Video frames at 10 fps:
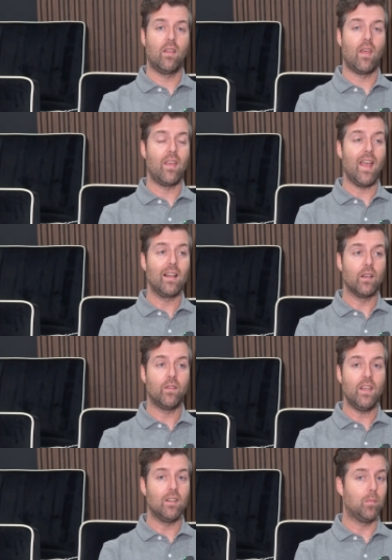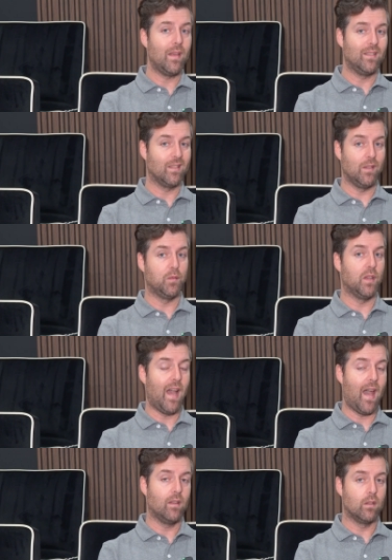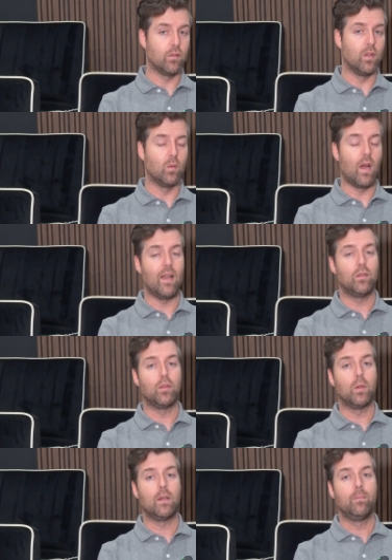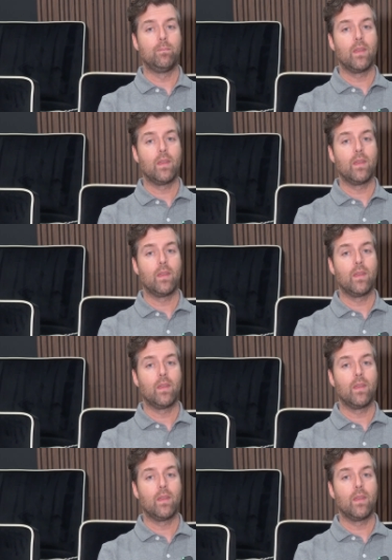And then the L F E is basically flat. There's no rise to it.